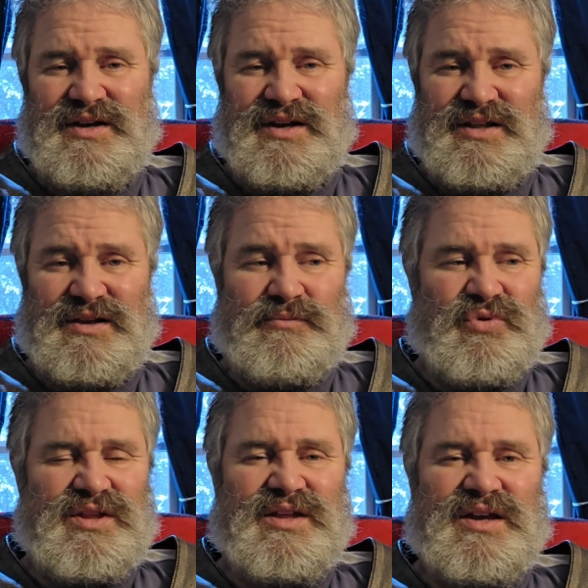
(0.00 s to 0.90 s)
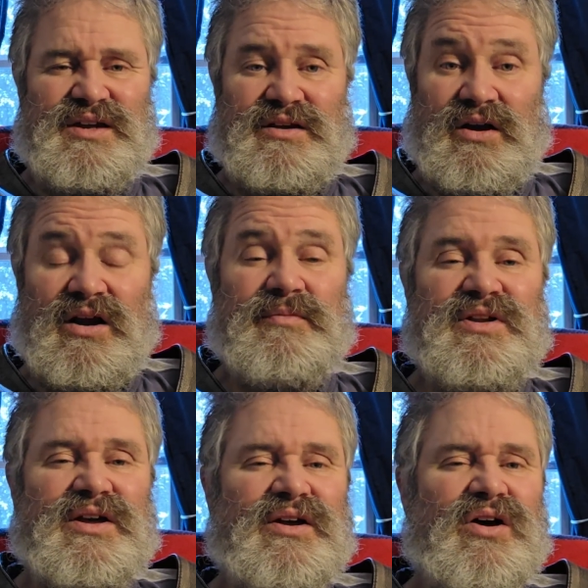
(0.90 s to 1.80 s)
and they're breathing in
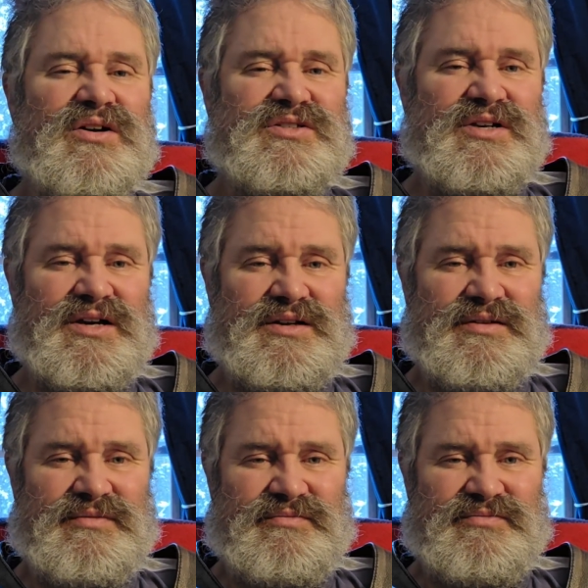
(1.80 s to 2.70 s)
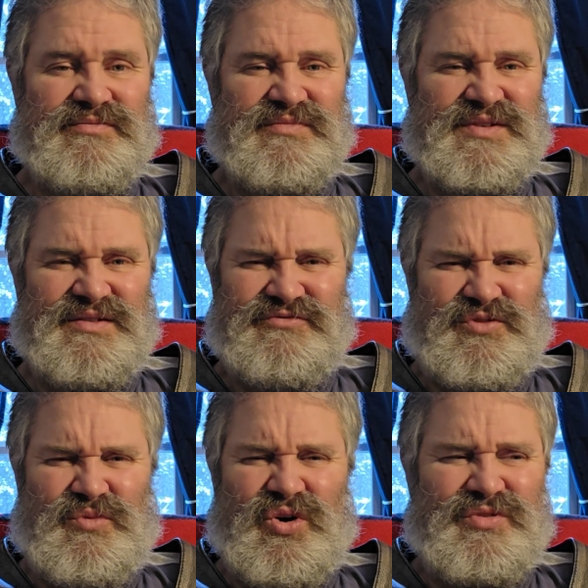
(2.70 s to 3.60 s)
carbon dioxide
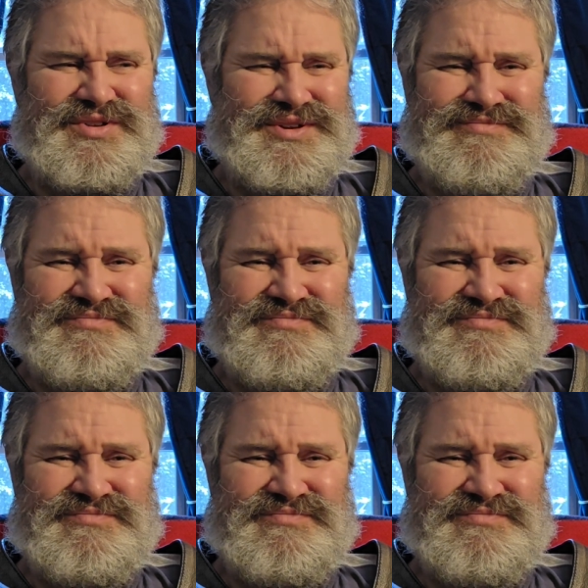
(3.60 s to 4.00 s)
from all the